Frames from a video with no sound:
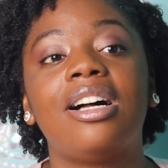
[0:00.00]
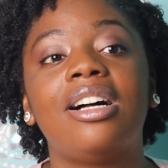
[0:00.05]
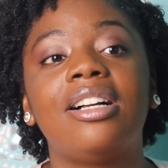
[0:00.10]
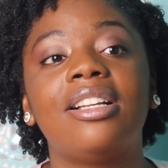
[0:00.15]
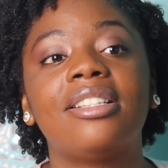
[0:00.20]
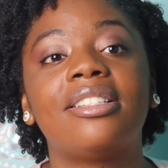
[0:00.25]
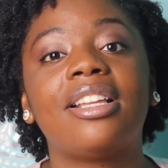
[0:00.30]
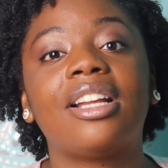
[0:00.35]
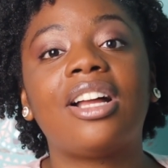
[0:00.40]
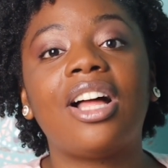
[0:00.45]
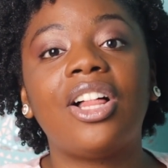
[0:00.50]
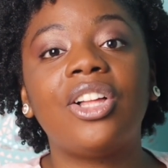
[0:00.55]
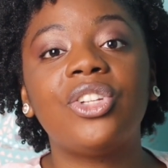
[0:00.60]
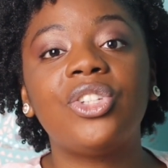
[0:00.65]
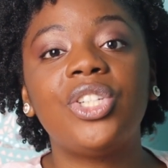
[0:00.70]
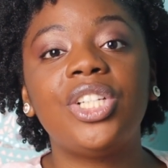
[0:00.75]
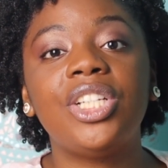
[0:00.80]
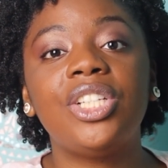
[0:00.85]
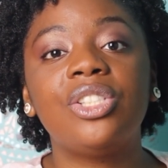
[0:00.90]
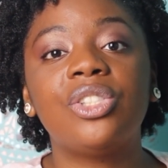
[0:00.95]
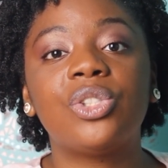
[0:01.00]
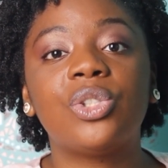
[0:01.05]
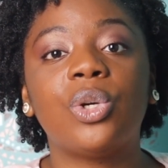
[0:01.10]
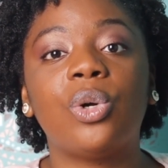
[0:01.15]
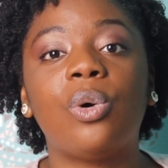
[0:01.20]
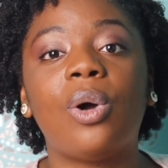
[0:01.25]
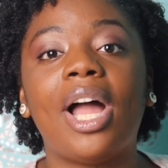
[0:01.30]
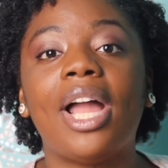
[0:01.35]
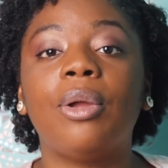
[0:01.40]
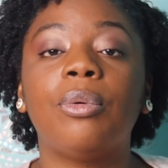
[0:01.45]
psychology,
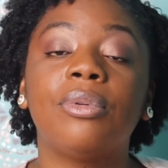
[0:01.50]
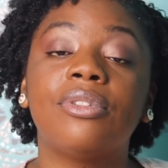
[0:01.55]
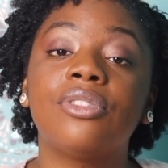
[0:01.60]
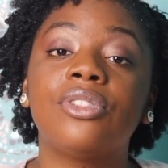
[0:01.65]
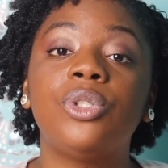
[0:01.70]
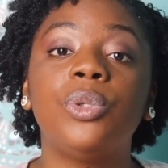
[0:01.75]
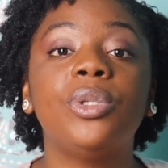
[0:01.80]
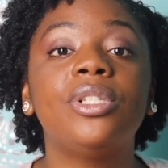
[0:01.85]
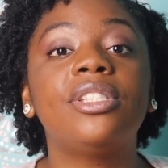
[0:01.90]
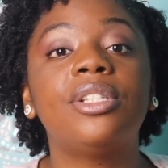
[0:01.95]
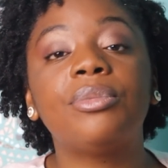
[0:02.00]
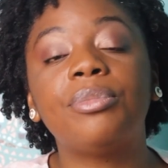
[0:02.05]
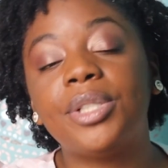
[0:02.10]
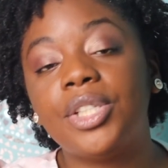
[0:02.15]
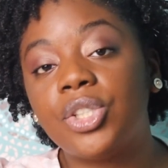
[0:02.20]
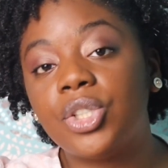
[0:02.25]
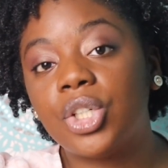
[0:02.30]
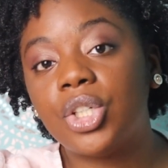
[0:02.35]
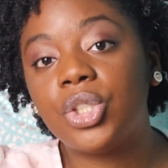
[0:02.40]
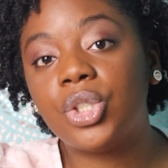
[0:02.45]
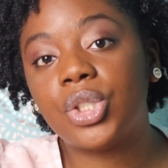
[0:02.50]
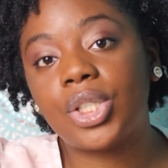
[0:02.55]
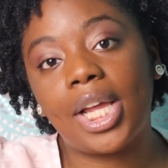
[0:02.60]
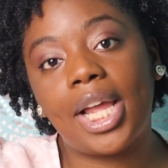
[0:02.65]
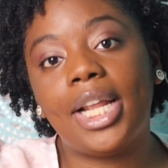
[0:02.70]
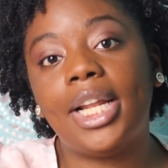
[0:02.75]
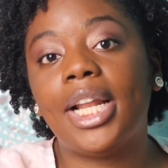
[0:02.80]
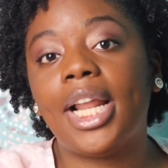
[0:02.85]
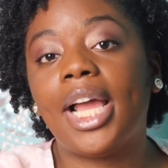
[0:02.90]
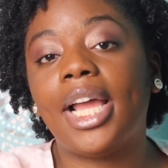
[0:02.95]
so I was doing some research
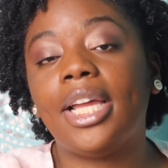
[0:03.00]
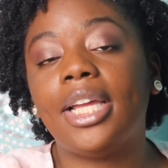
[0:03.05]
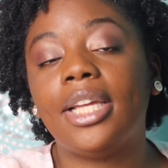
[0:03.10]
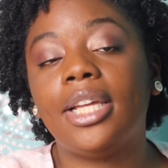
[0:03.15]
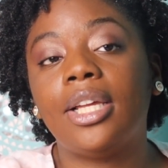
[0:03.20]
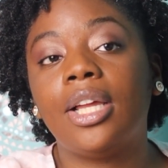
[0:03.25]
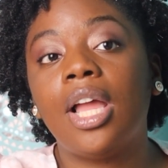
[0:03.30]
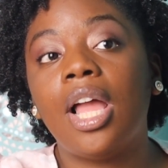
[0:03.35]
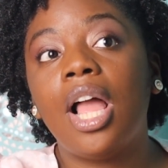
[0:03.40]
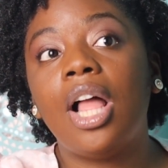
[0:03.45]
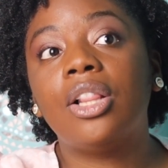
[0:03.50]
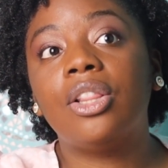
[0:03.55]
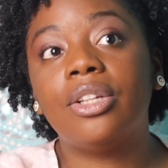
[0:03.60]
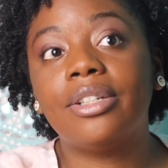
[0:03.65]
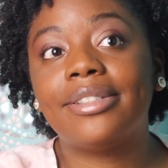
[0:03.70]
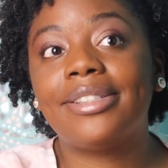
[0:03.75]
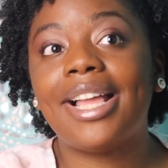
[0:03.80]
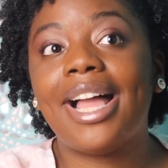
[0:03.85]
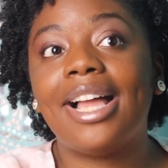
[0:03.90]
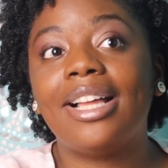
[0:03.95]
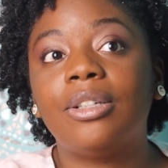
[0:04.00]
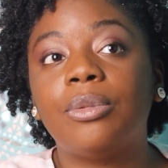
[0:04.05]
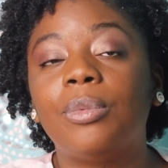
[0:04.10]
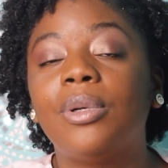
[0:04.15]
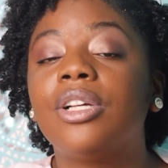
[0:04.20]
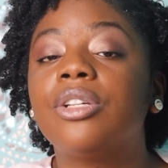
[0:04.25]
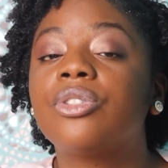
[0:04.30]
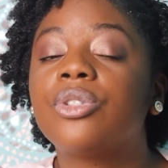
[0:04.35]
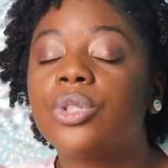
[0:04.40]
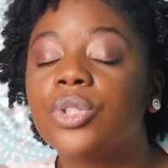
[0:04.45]
and I looked at,
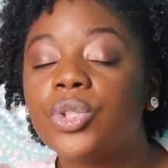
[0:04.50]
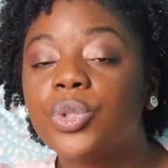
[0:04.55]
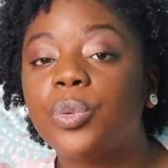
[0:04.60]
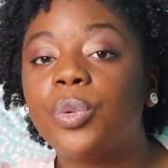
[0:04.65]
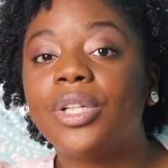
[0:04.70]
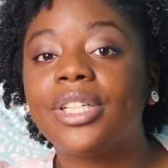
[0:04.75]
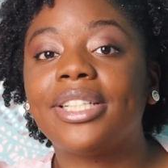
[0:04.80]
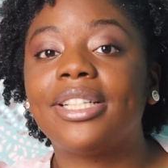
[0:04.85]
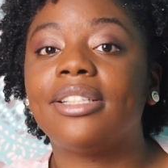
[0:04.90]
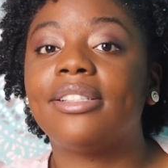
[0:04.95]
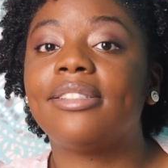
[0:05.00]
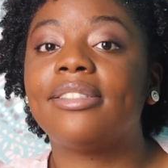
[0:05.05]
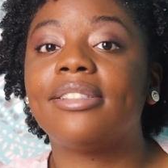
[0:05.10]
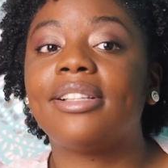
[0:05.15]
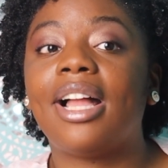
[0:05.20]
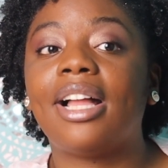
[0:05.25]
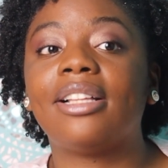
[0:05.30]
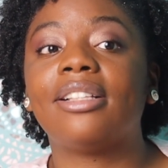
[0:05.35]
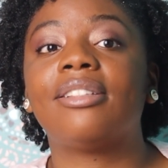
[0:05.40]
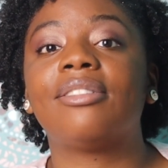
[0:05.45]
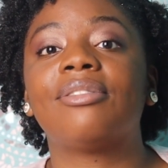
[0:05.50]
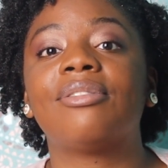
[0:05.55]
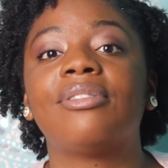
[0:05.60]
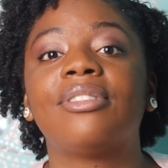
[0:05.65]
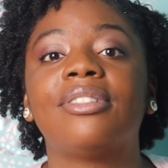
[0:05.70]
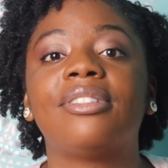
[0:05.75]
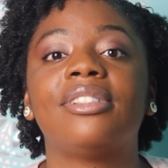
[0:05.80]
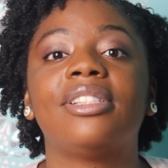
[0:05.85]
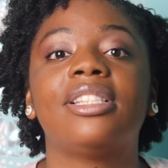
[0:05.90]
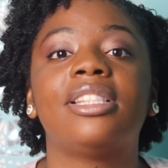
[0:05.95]
well, social work is not
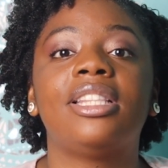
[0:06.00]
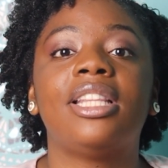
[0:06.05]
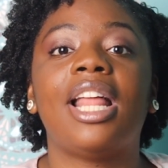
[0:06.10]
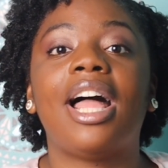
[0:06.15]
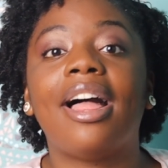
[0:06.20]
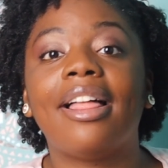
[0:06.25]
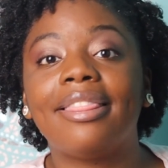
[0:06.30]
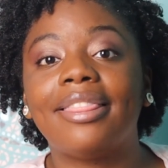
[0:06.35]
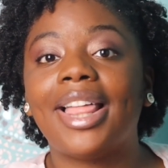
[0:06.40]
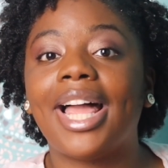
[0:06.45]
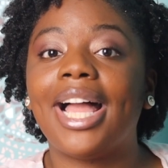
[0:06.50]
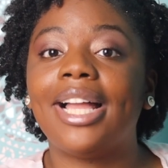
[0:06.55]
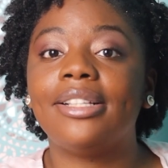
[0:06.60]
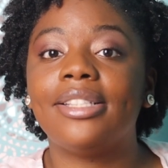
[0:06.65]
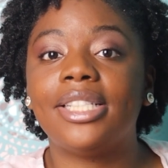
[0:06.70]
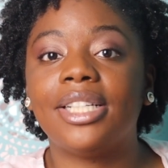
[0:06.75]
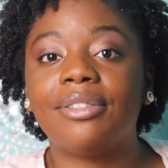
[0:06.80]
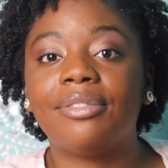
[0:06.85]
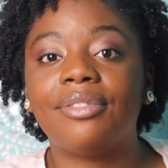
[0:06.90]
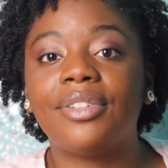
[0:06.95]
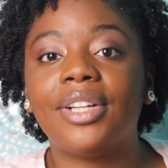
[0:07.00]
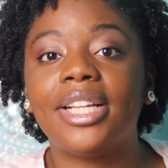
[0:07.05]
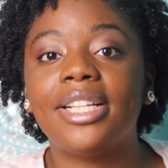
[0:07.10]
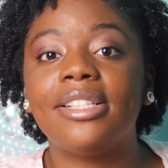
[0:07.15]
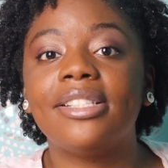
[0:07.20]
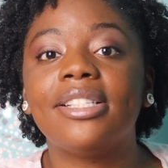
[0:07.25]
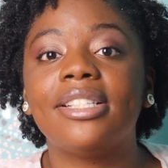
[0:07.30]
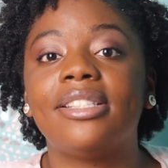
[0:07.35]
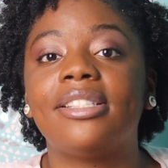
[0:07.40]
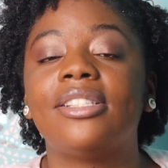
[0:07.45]
that
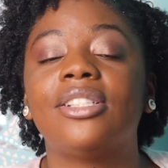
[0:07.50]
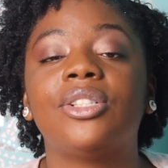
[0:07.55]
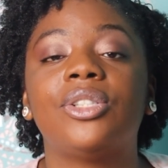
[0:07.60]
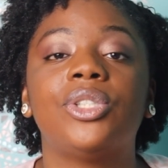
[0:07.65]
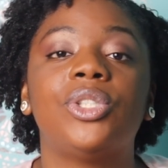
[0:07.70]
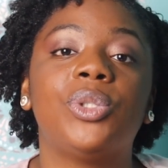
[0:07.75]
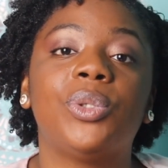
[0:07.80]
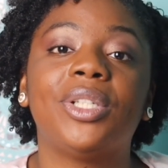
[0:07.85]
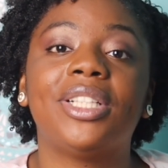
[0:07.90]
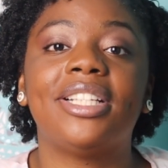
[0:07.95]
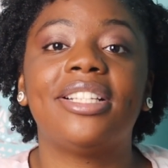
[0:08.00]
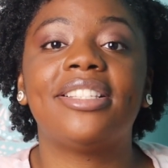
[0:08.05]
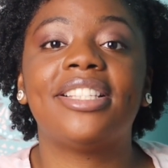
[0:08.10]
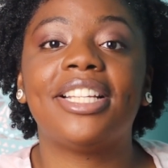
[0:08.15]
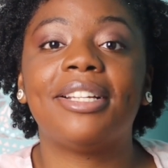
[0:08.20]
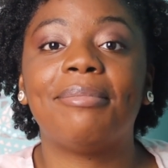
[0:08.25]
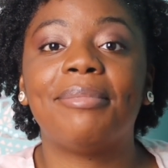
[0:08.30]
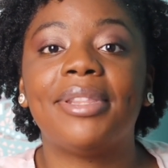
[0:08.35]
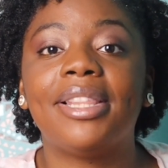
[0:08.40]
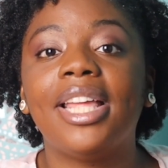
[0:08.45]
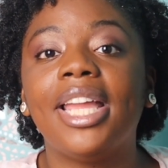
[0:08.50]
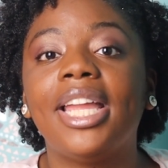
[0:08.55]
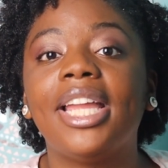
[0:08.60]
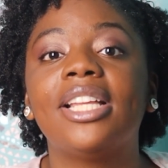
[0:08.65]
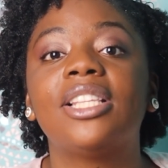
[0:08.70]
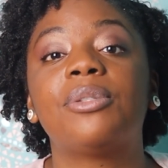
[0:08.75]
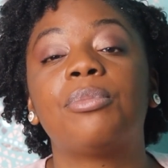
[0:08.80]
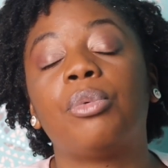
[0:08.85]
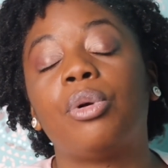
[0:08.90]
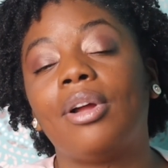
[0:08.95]
different. It's still doing the same thing.
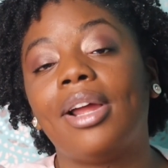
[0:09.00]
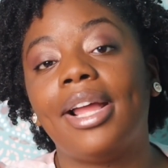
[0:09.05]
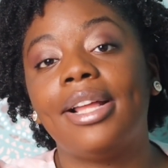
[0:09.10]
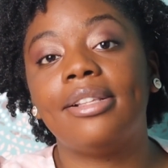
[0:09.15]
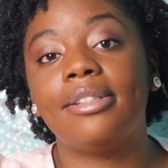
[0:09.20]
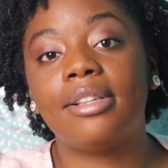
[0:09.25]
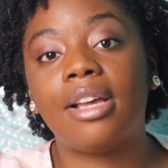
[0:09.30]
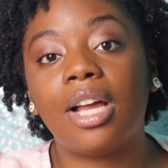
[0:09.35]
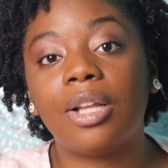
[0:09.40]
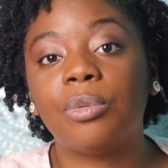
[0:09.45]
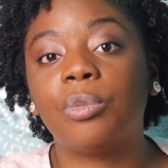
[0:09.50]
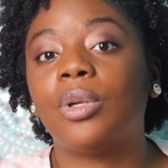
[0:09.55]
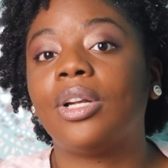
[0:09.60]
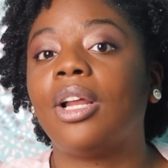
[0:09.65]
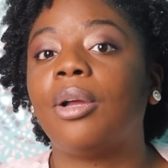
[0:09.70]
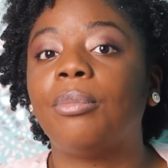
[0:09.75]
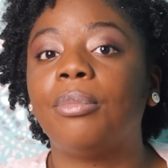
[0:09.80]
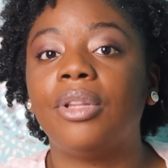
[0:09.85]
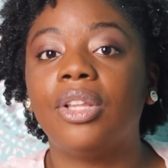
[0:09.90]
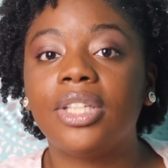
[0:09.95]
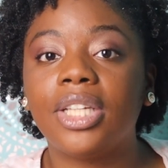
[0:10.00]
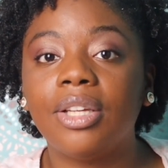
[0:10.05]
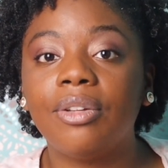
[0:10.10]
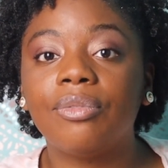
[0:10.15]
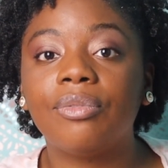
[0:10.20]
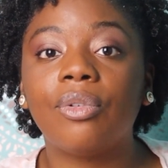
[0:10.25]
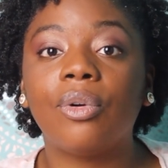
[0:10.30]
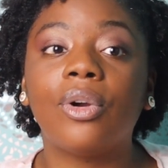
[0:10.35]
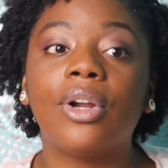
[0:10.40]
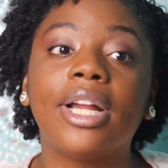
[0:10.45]
It's more hands-on what I'm looking
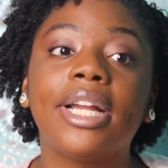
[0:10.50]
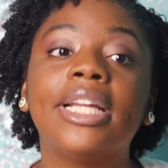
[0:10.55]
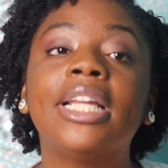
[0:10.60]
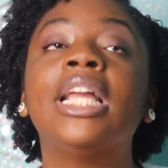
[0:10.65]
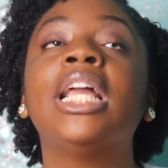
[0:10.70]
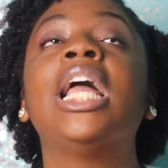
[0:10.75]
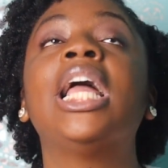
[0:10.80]
for,